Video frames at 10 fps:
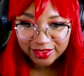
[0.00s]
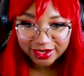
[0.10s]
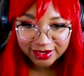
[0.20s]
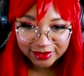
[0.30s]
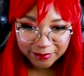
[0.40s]

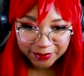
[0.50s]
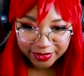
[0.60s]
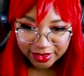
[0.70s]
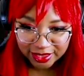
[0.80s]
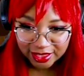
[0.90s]
like
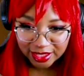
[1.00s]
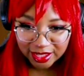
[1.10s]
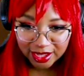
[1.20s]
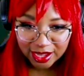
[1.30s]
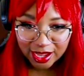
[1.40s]

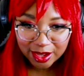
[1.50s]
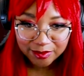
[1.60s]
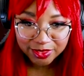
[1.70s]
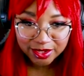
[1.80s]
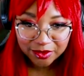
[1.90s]

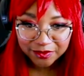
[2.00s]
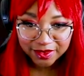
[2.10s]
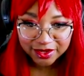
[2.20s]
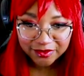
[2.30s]
I'm the only